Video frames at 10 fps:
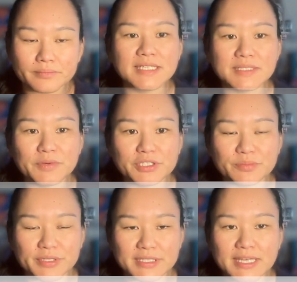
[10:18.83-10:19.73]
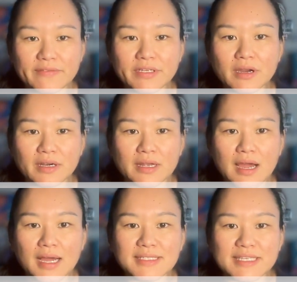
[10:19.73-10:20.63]
6.2.7 Card
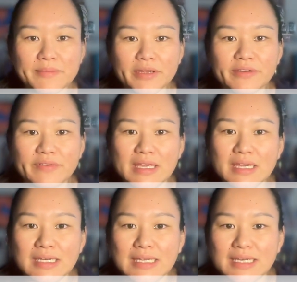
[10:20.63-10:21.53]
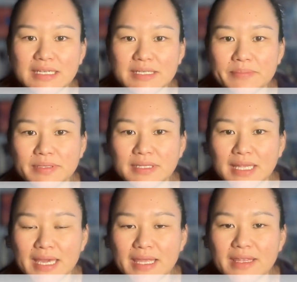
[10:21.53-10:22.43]
cost, the amount of ink needed to
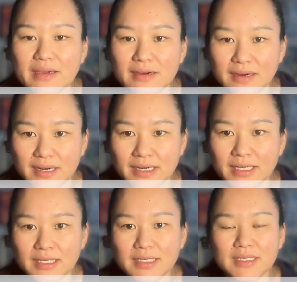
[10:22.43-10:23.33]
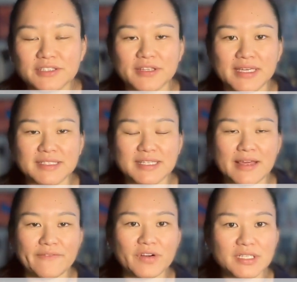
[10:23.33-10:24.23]
play the card. So that is in
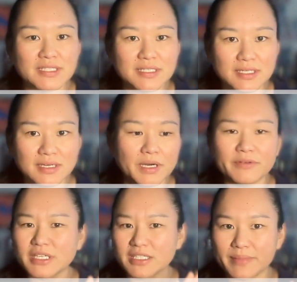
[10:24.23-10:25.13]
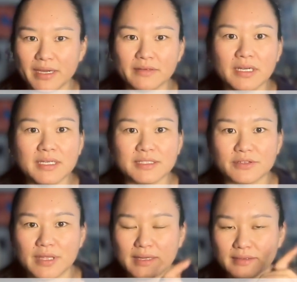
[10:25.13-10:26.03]
that first part we talked about.
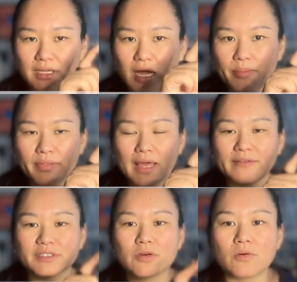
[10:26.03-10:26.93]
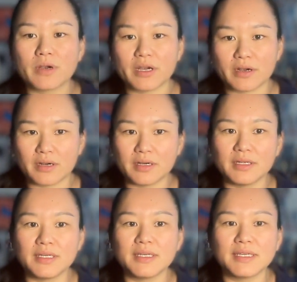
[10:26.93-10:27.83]
So that top left corner,
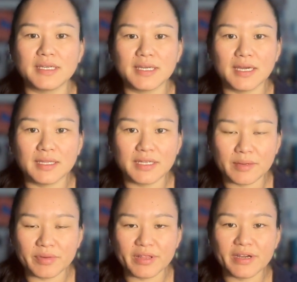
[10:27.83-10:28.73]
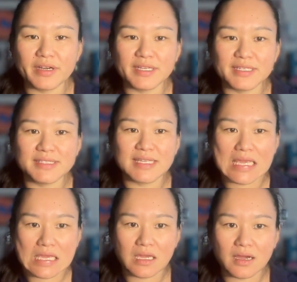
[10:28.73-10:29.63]
the number there is the
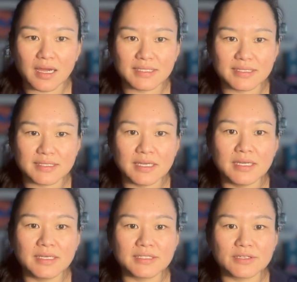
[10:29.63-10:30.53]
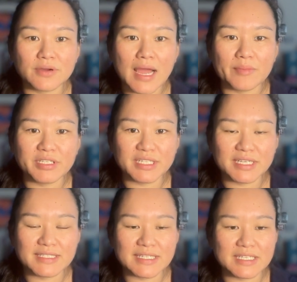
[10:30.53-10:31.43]
ink costs. So how much
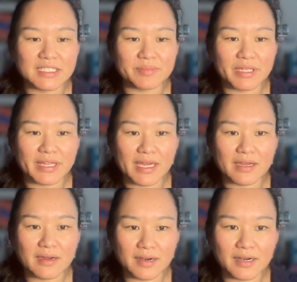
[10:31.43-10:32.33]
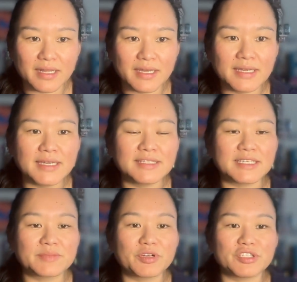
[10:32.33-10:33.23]
ink is needed to play that card.
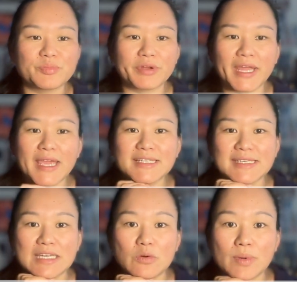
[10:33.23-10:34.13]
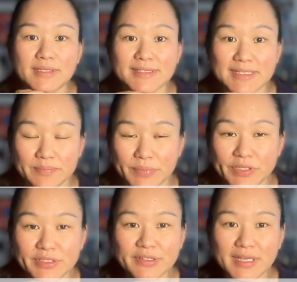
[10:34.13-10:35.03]
6.2.8 Inkwell
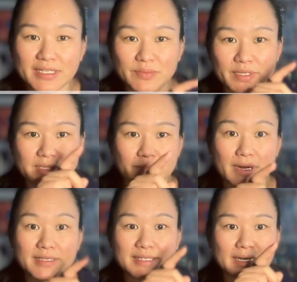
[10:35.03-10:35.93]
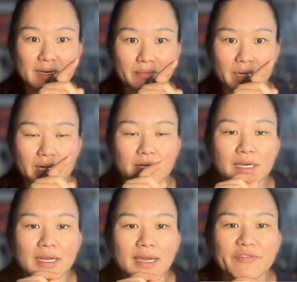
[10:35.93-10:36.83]
symbol. So that is what surrounds that
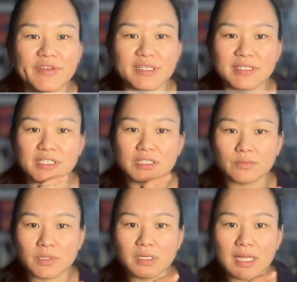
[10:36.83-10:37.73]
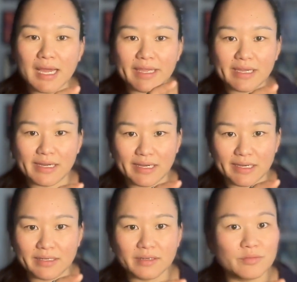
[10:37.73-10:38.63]
number. If it is a swirl
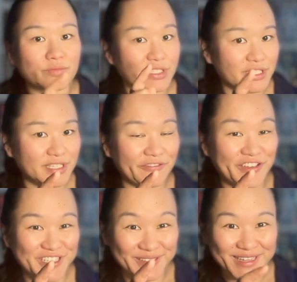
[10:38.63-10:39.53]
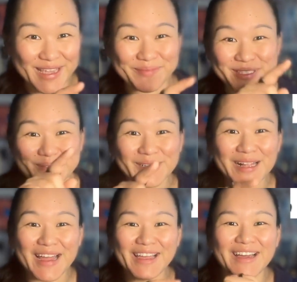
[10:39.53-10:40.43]
icon, which is the official name,
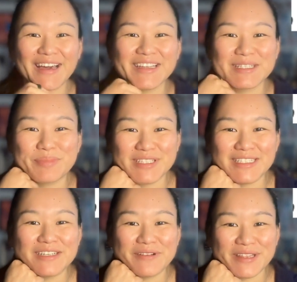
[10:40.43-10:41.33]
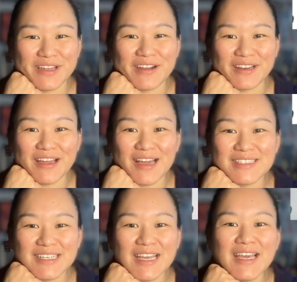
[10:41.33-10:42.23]
swirl icon is presented around the card
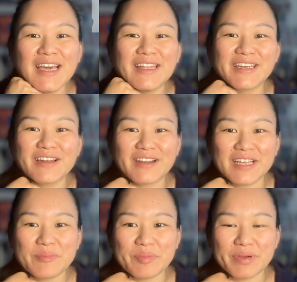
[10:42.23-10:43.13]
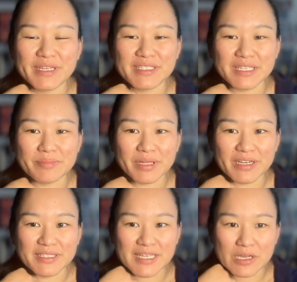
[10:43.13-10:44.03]
cost, the card can be put into the
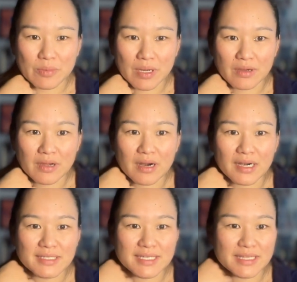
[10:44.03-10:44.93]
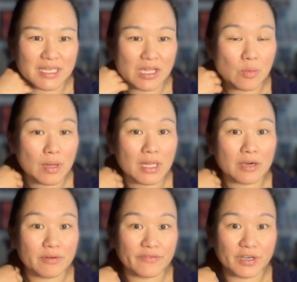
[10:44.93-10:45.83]
player's inkwell. Cards in the inkwell
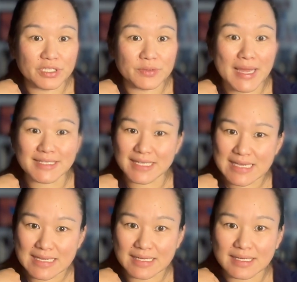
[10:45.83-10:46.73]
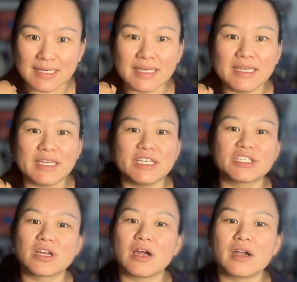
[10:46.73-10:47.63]
are referred to as ink.
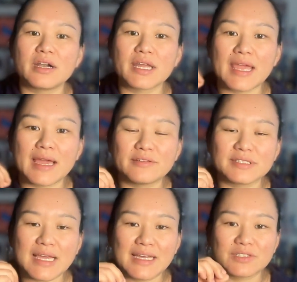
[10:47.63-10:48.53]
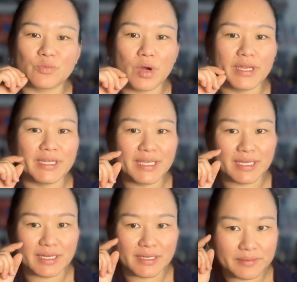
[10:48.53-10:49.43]
Each card counts as 1
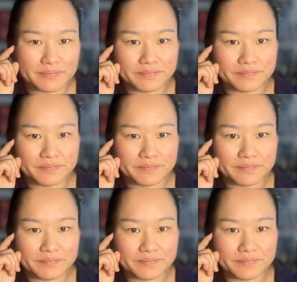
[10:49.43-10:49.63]
ink.